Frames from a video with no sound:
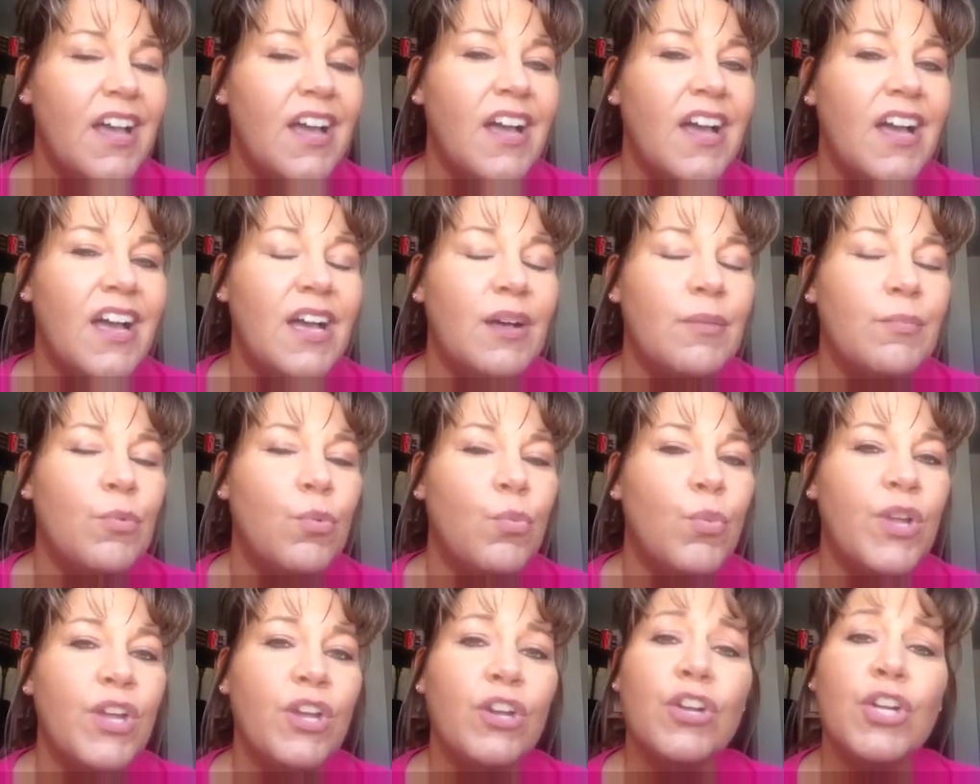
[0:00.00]

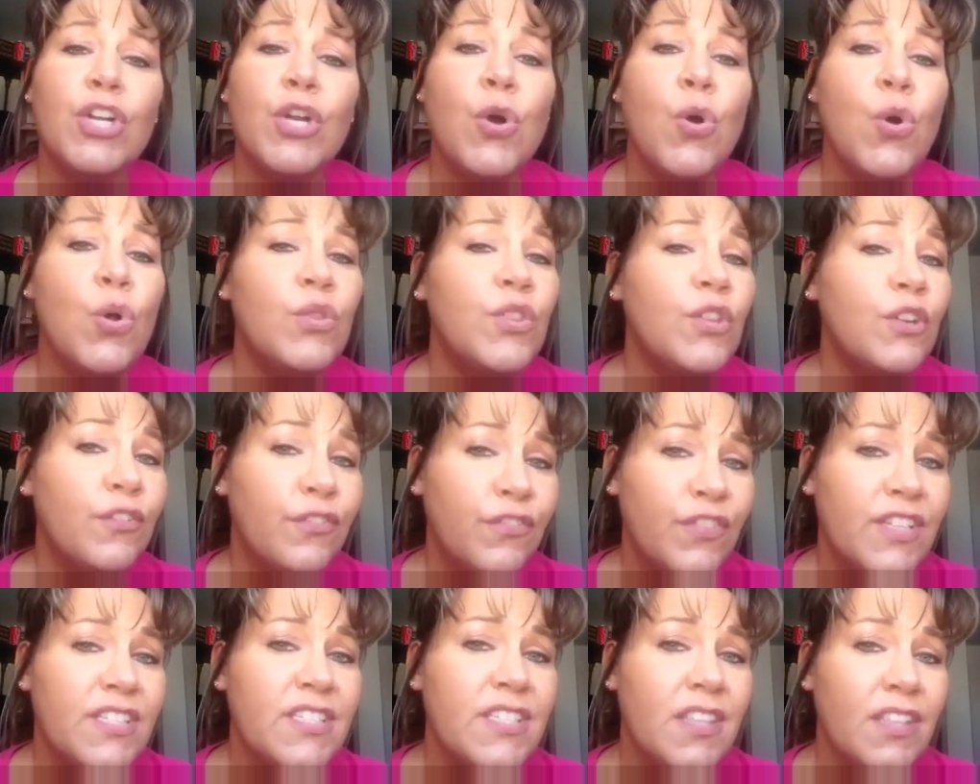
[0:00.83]
We are going to hold their
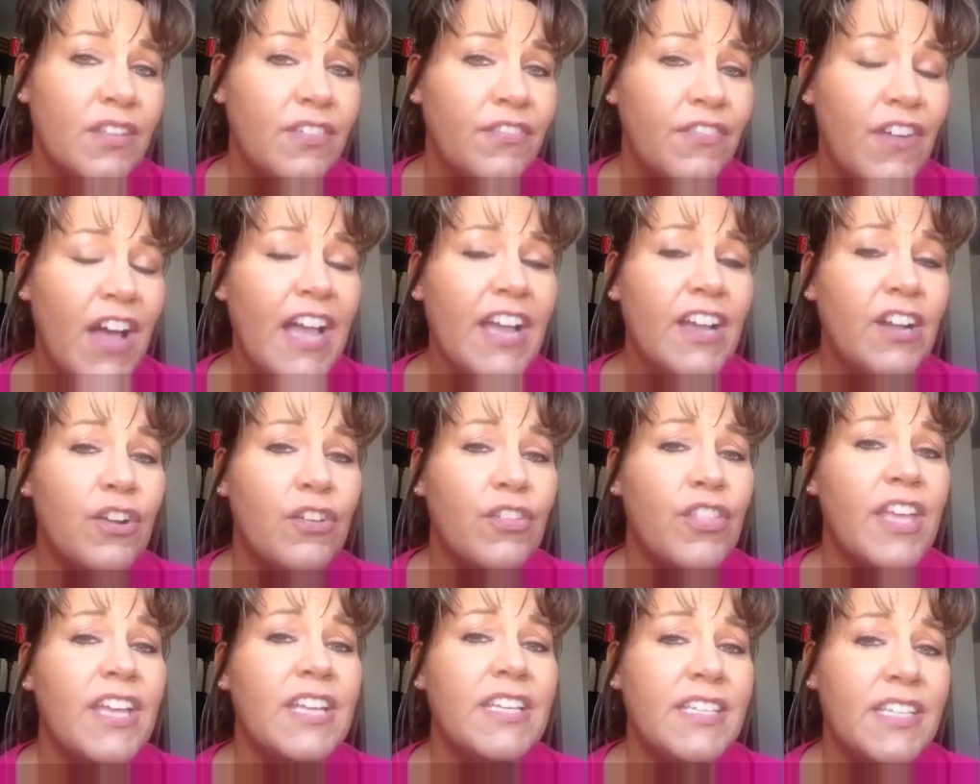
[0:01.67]
feet to the
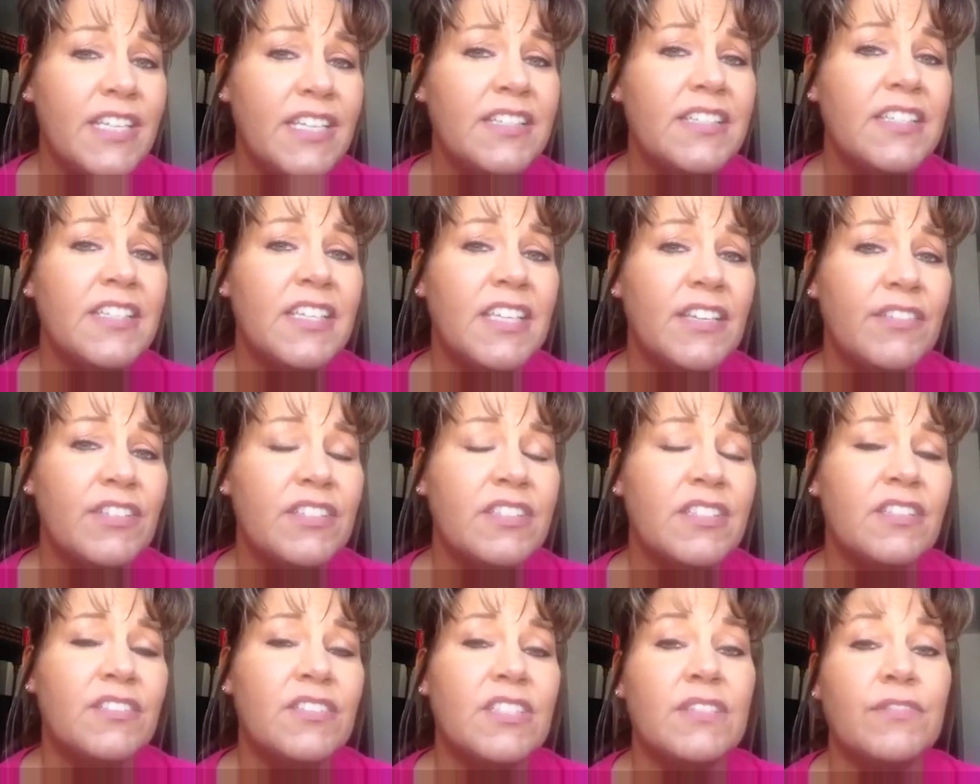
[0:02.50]
fire. They need to give
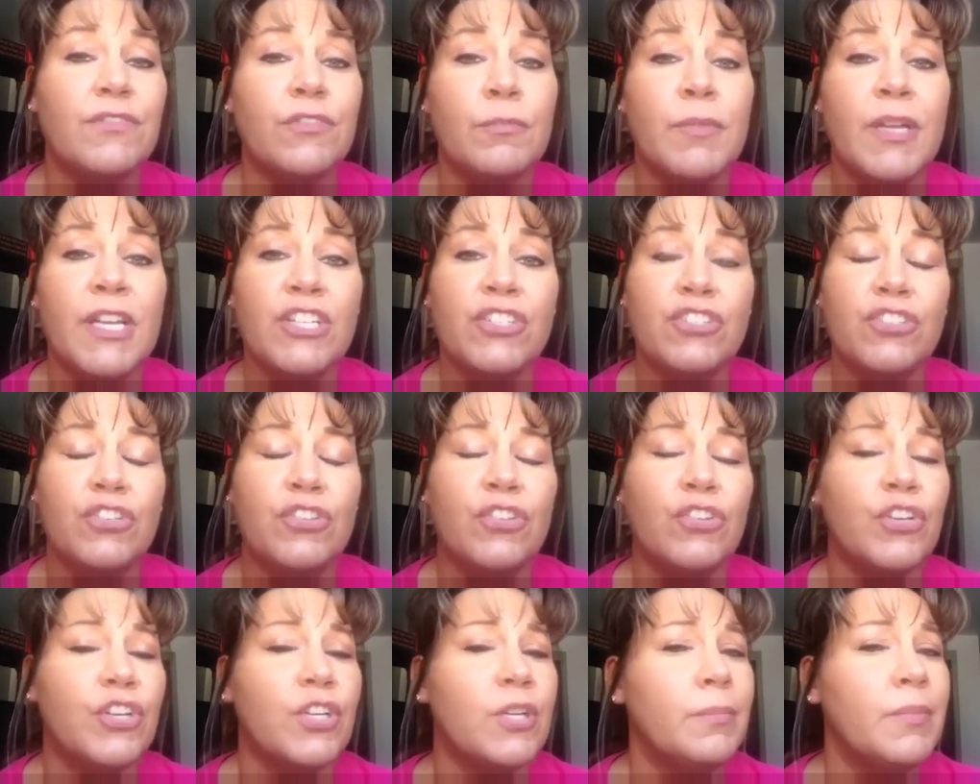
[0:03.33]
us this information or
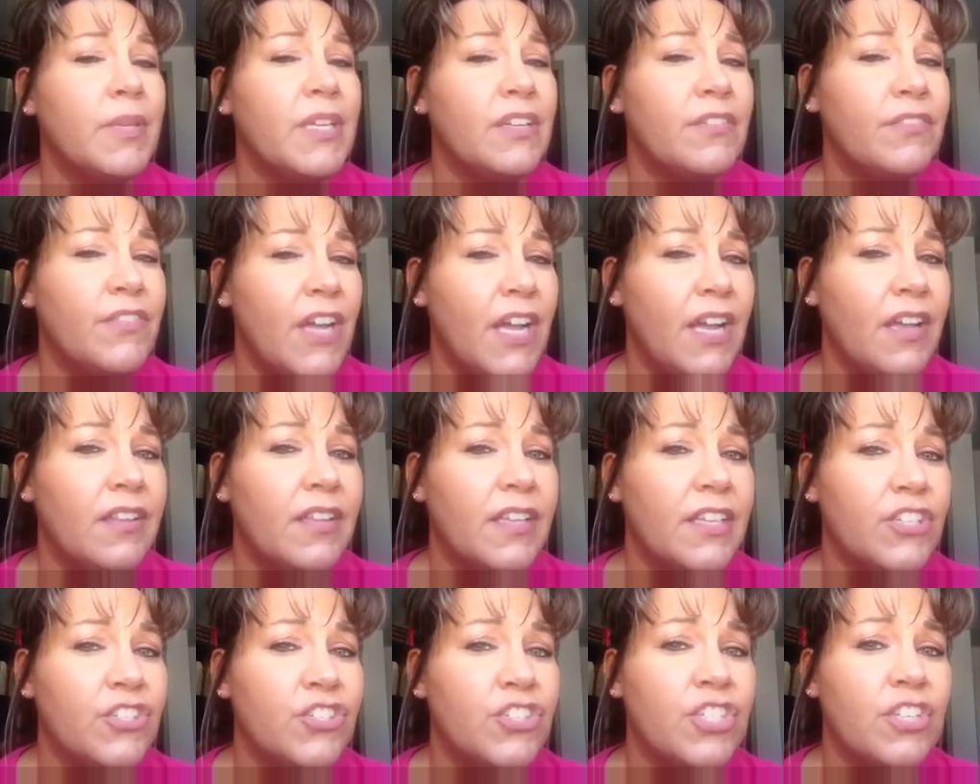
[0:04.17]
they're going to be in
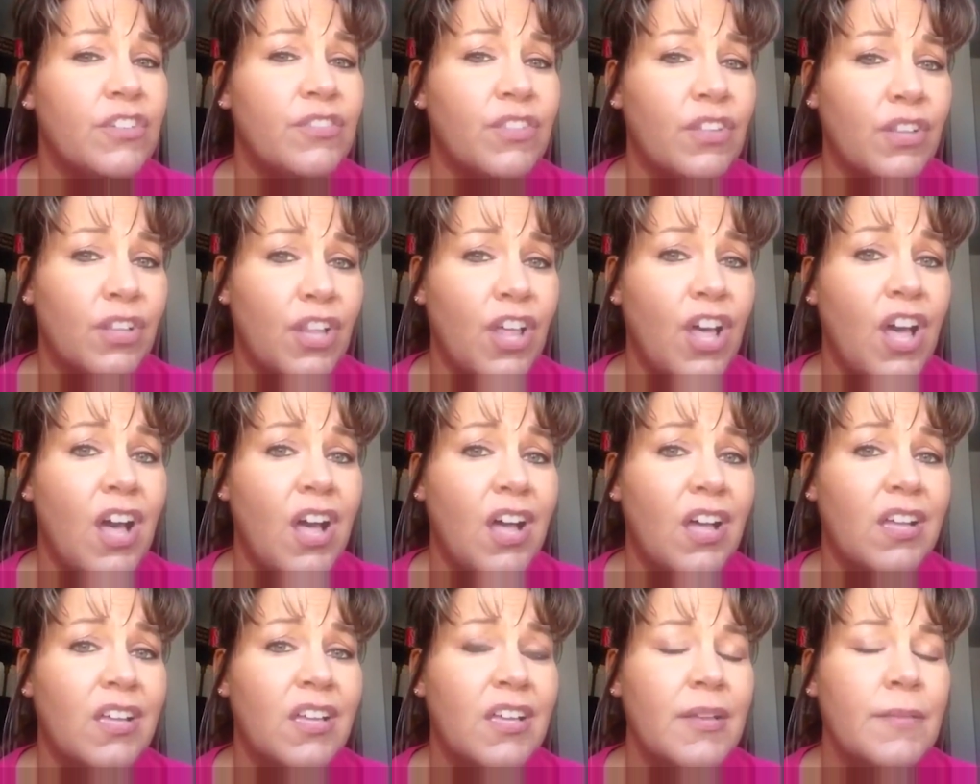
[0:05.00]
violation of the
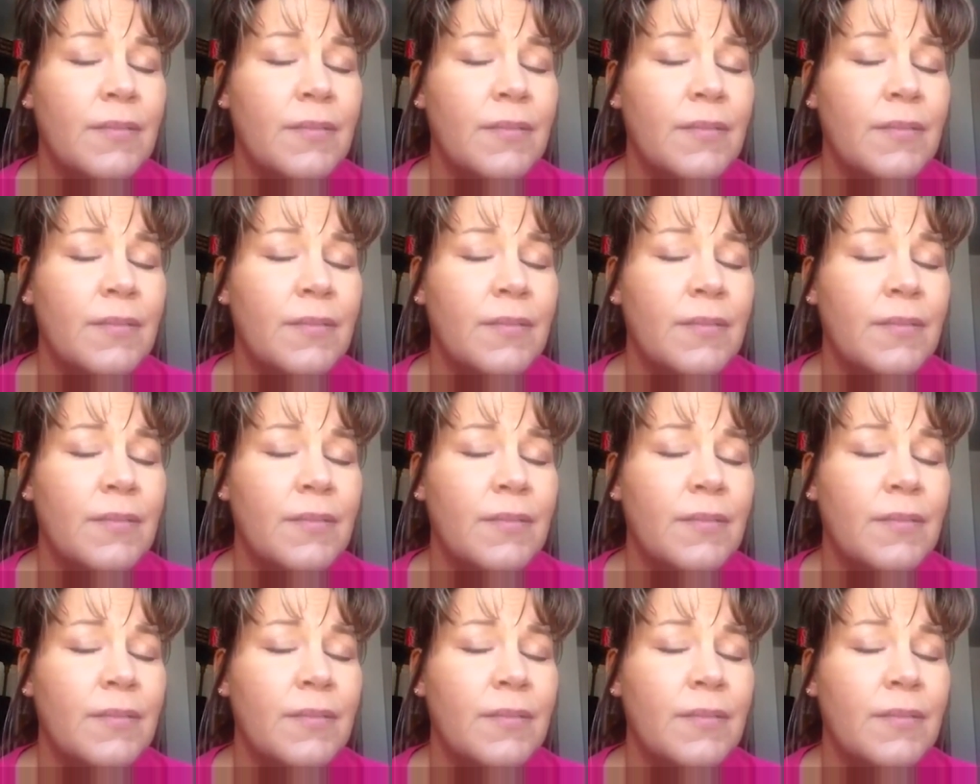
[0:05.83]
law.